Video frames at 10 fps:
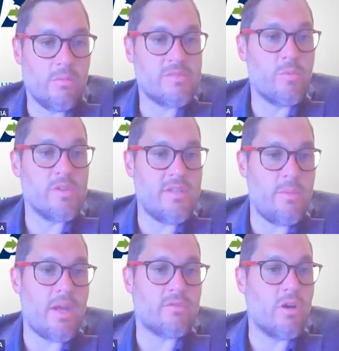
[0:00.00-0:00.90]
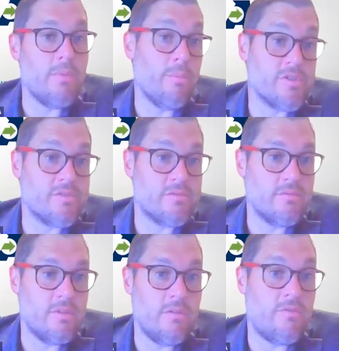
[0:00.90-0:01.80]
What's the impact to our members
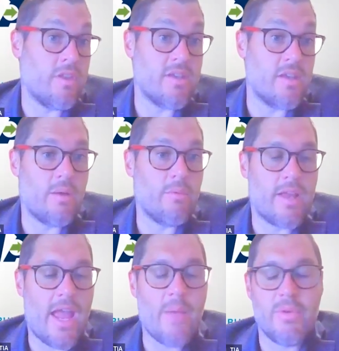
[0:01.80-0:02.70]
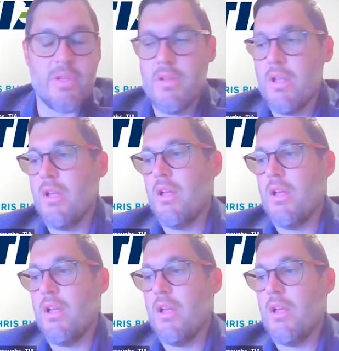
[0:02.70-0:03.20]
if things like that were to happen?